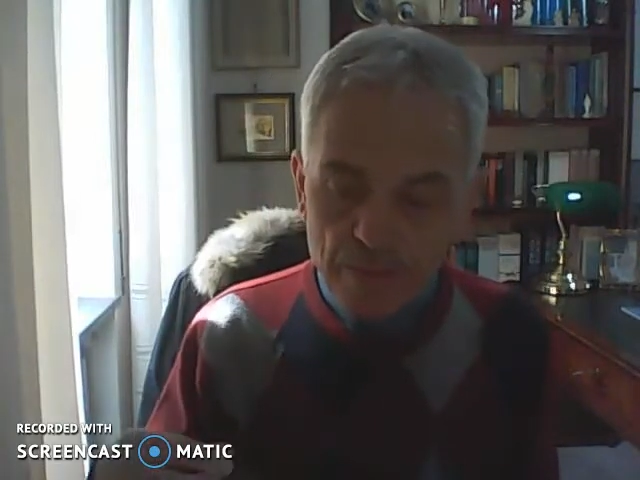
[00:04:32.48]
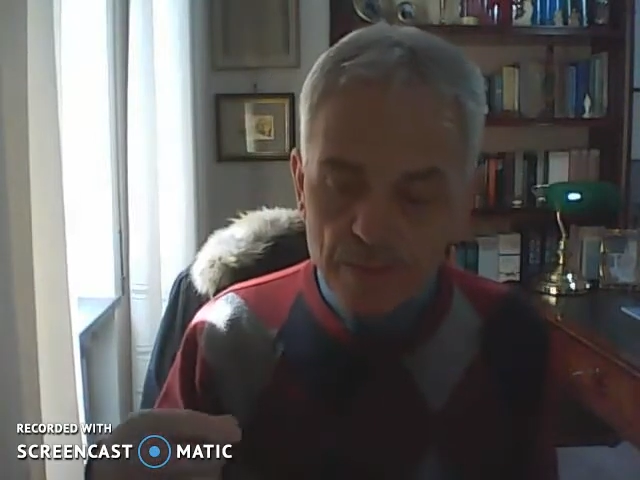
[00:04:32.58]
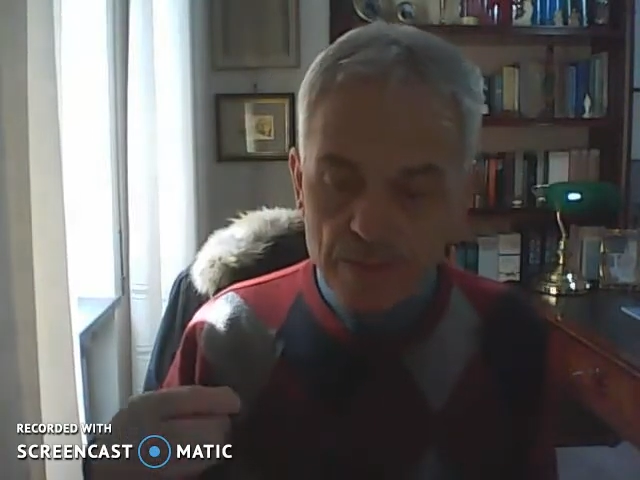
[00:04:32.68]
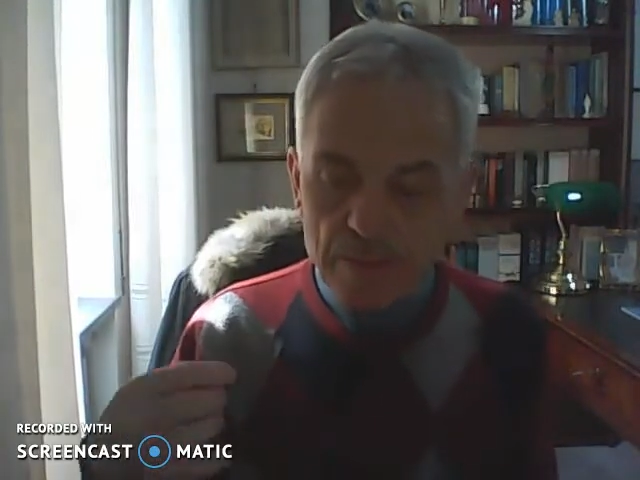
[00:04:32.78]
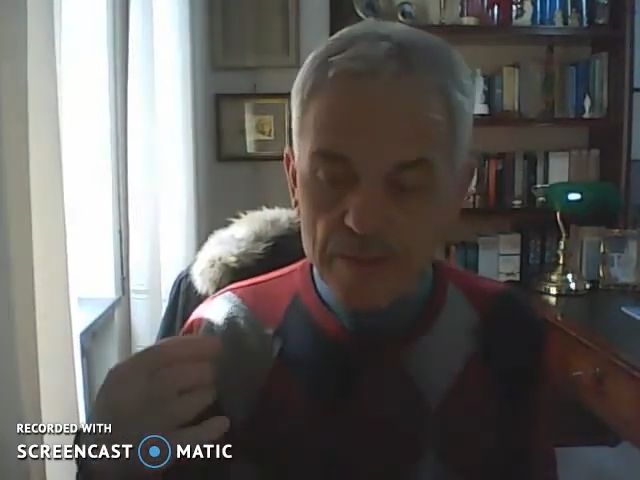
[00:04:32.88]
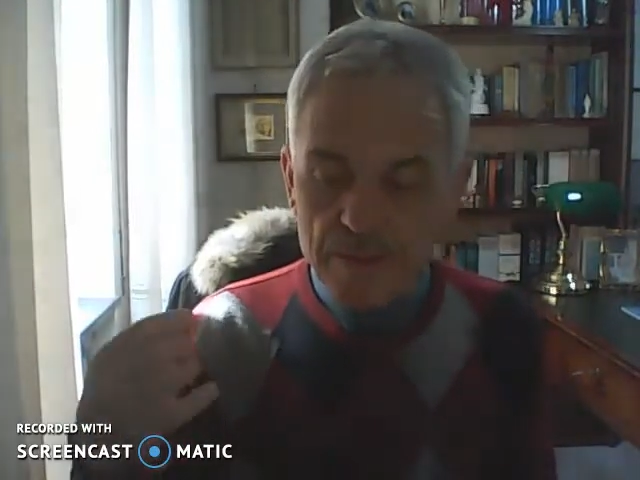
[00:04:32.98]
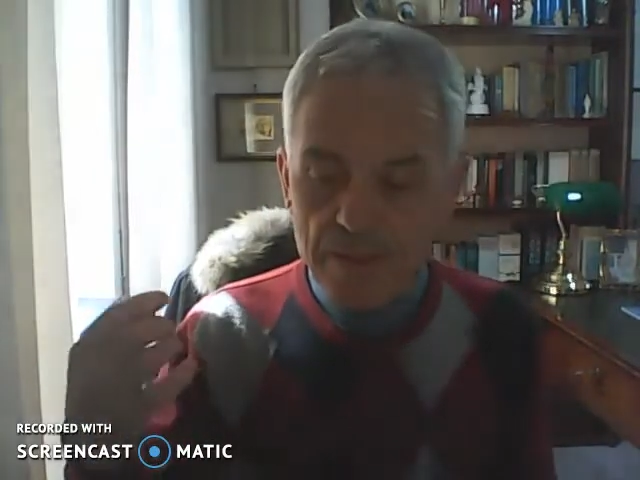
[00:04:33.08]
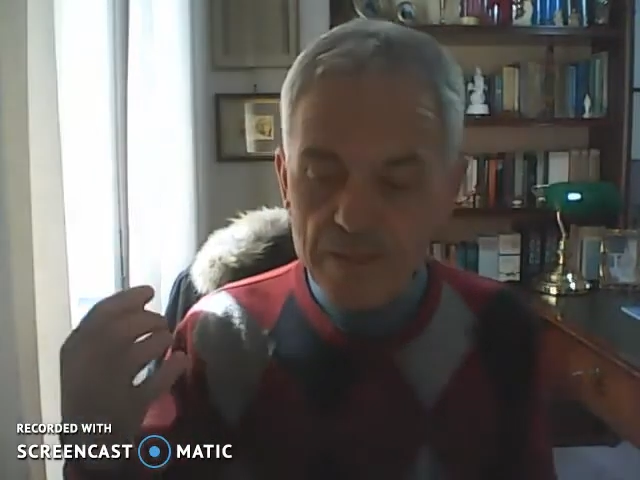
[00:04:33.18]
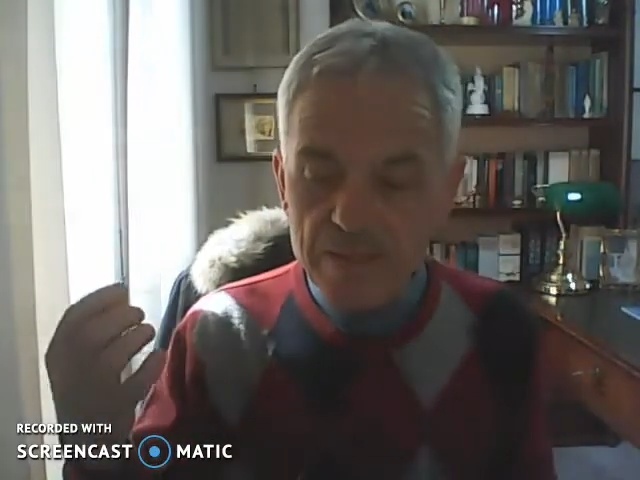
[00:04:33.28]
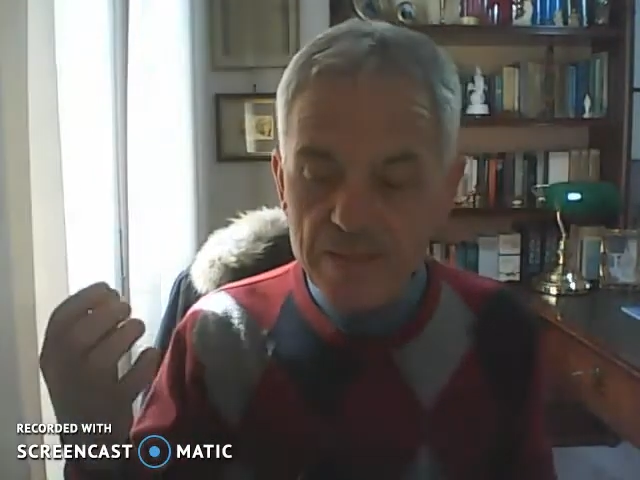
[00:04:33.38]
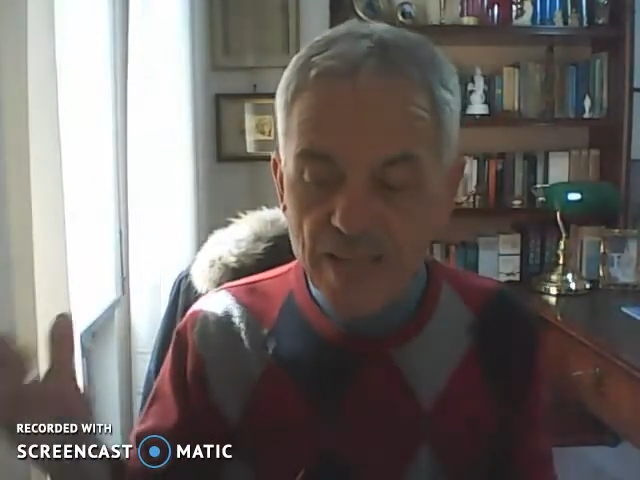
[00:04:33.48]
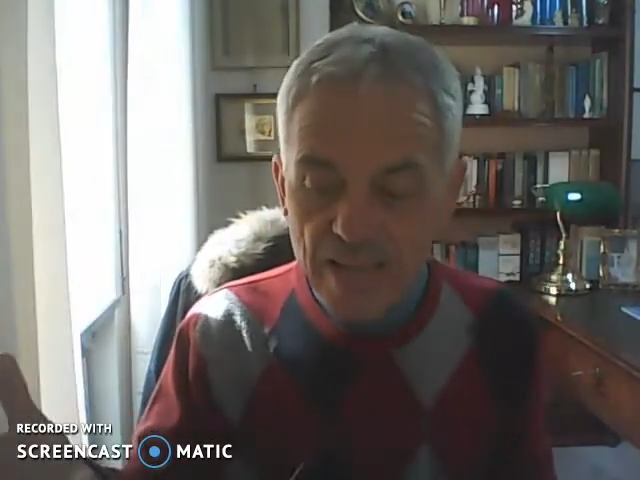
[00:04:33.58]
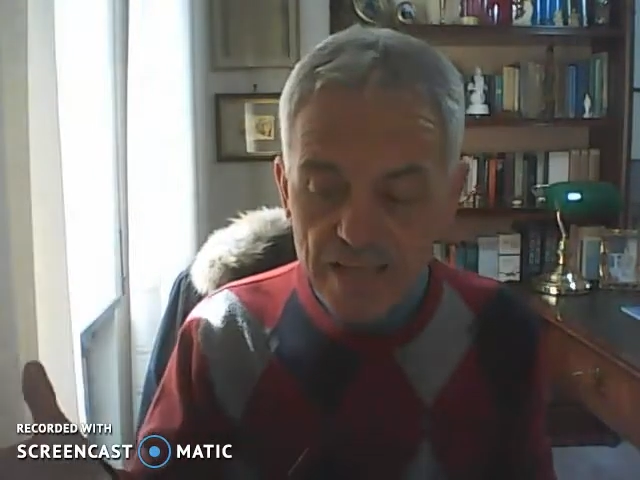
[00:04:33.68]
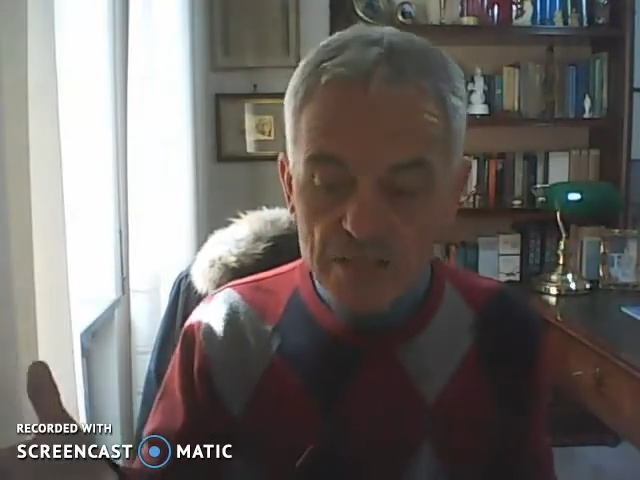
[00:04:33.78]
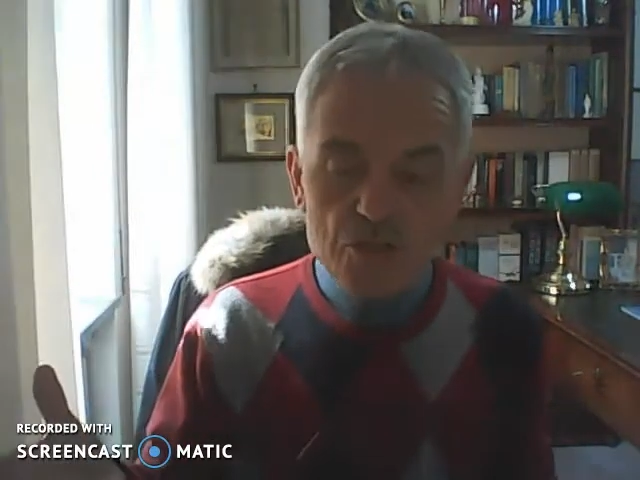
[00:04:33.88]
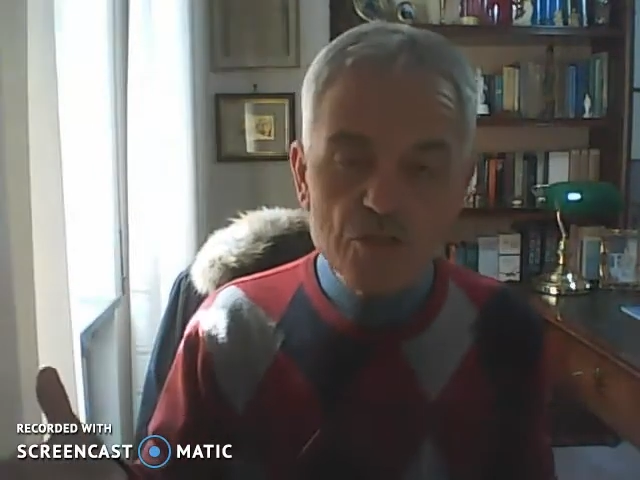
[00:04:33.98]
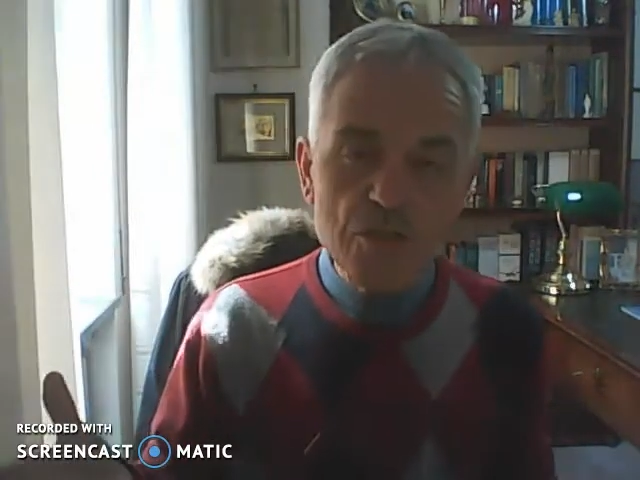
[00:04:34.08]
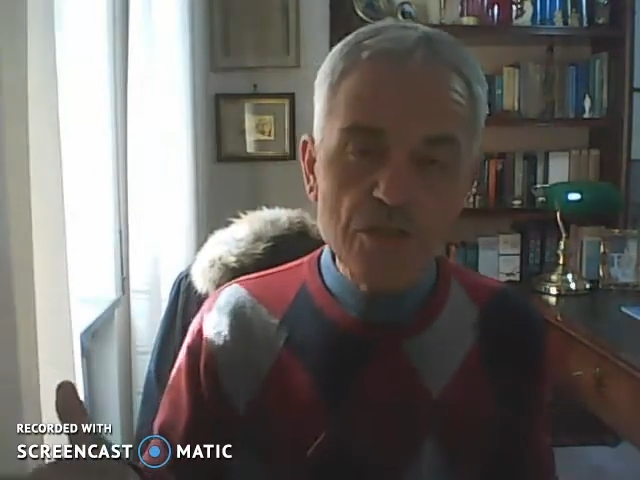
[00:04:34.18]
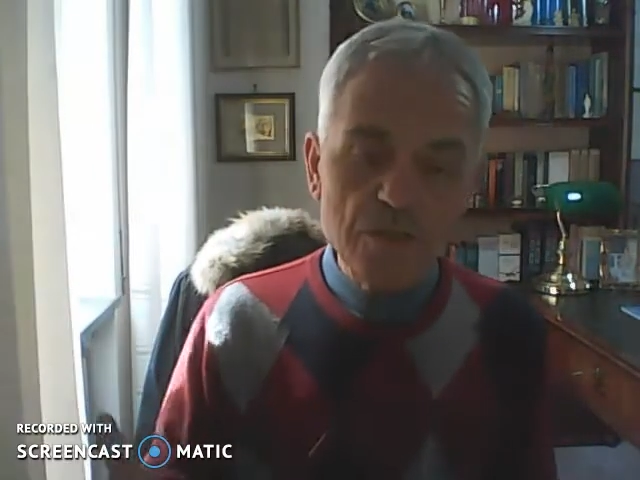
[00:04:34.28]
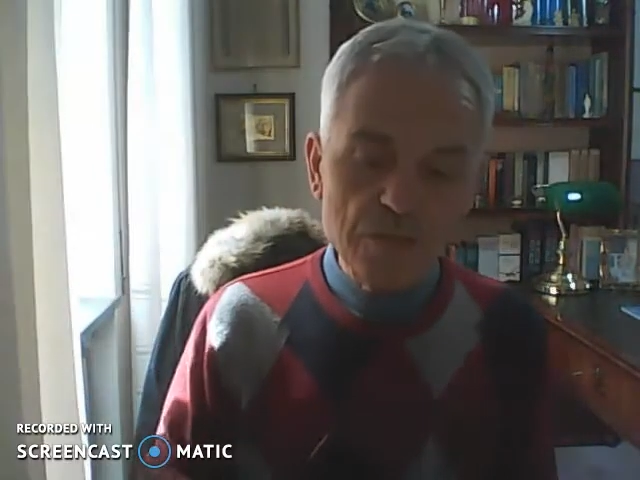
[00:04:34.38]
in the
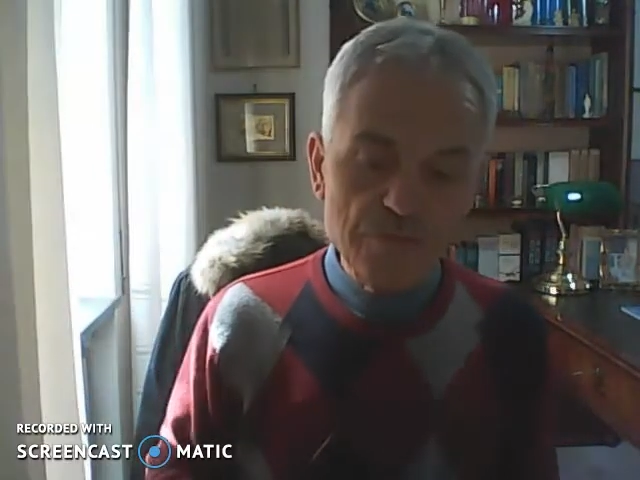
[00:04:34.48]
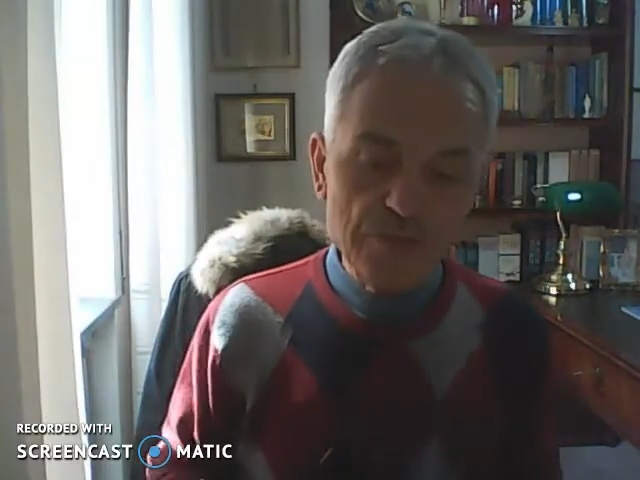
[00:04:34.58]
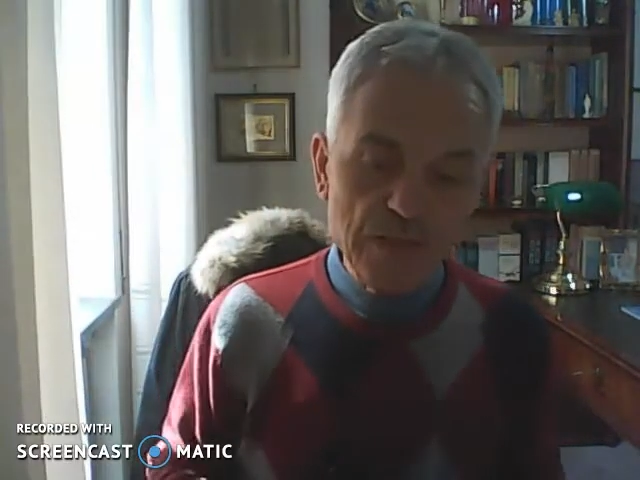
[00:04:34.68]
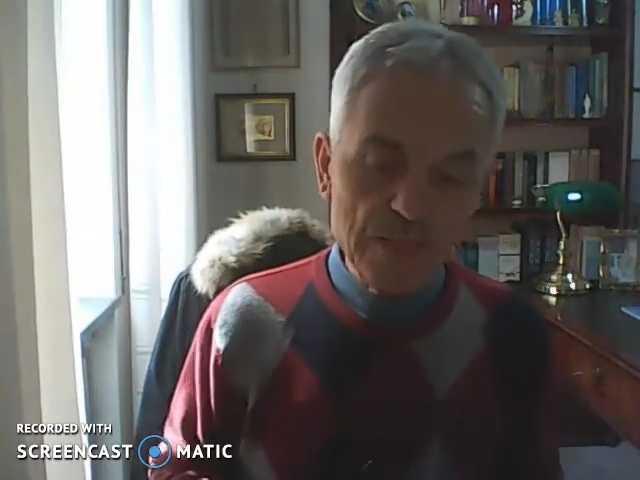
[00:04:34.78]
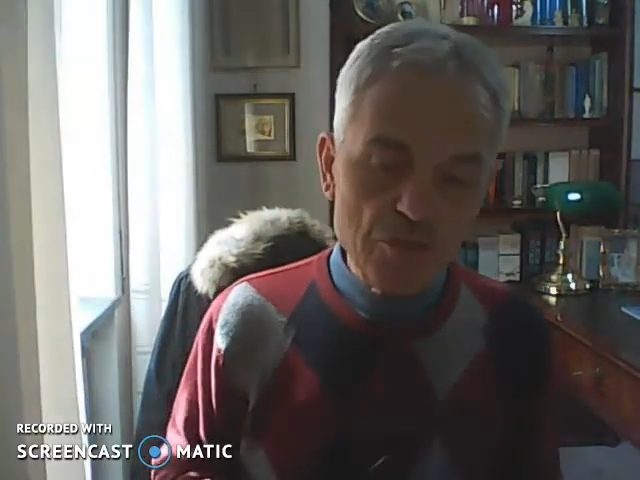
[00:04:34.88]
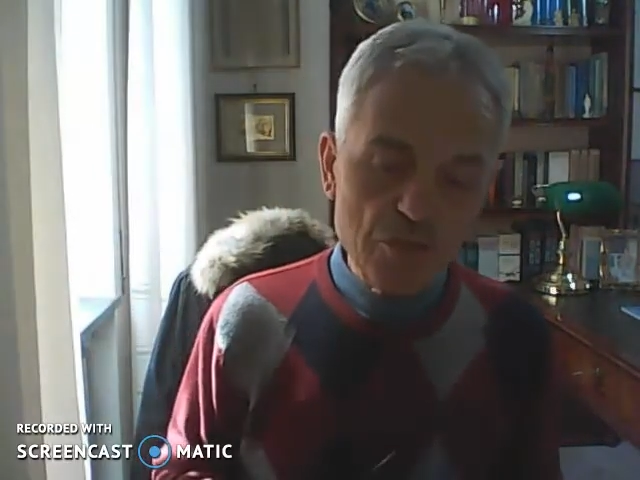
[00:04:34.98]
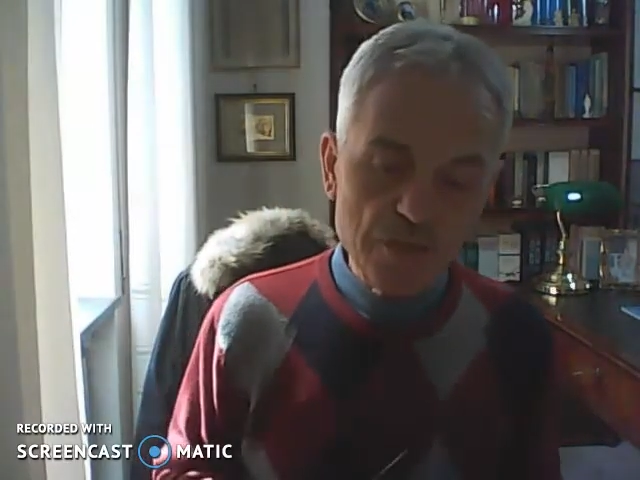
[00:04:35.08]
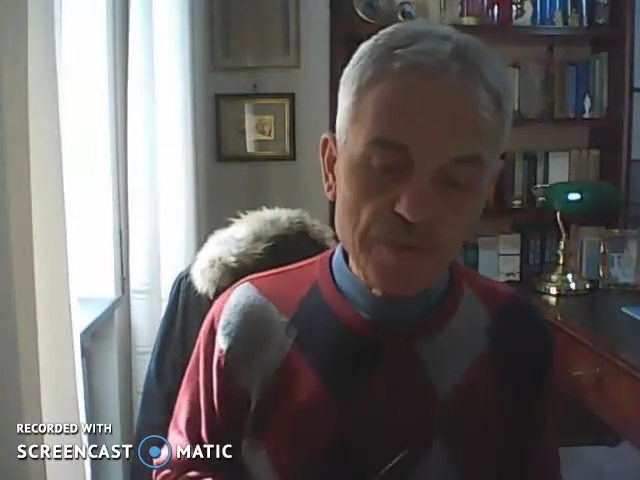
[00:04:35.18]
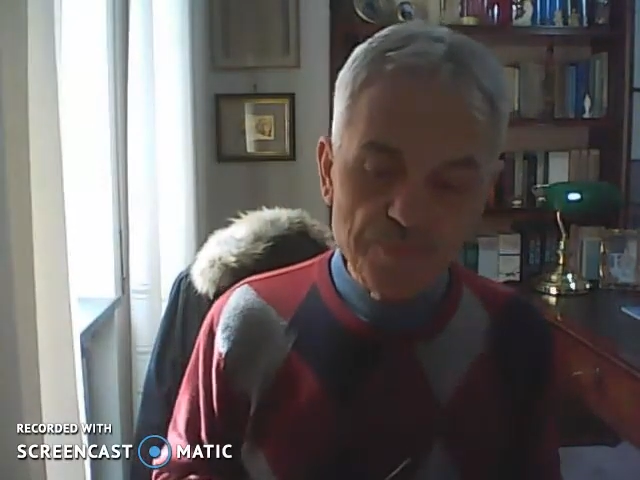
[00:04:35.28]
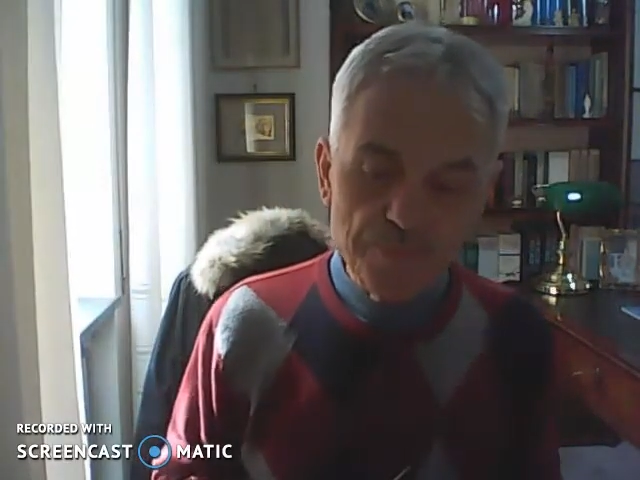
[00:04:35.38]
age of nature,